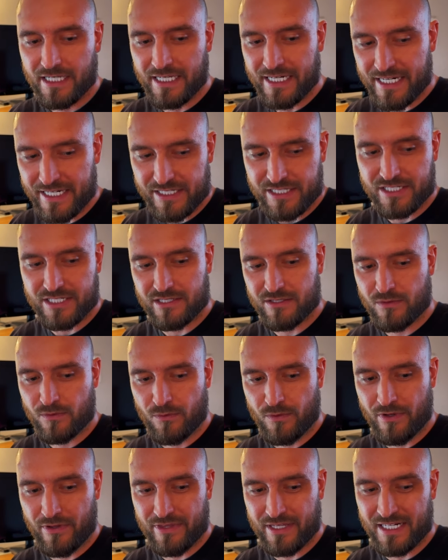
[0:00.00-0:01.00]
it is
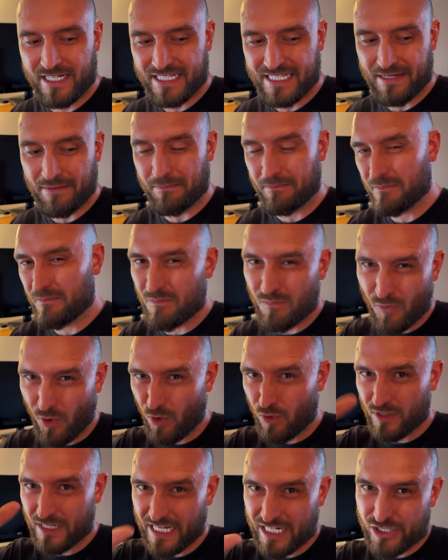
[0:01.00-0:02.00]
within the
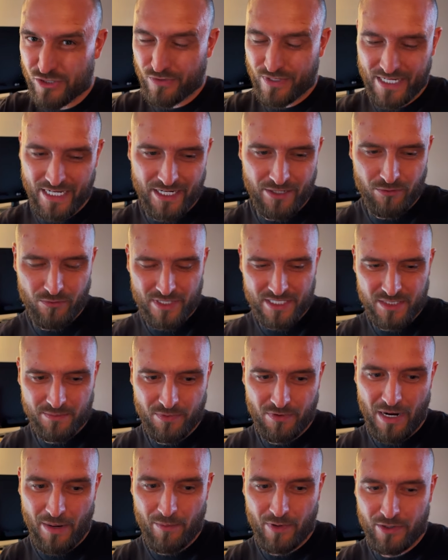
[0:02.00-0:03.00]
more or less okay
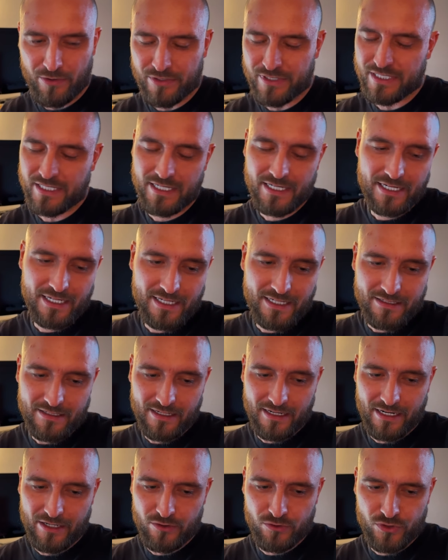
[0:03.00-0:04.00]
risk parameters,
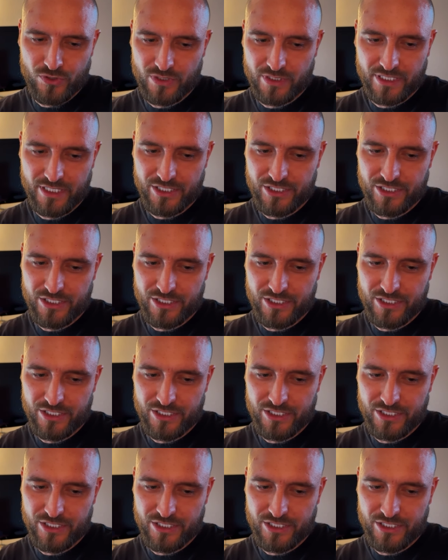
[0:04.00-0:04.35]
then I usually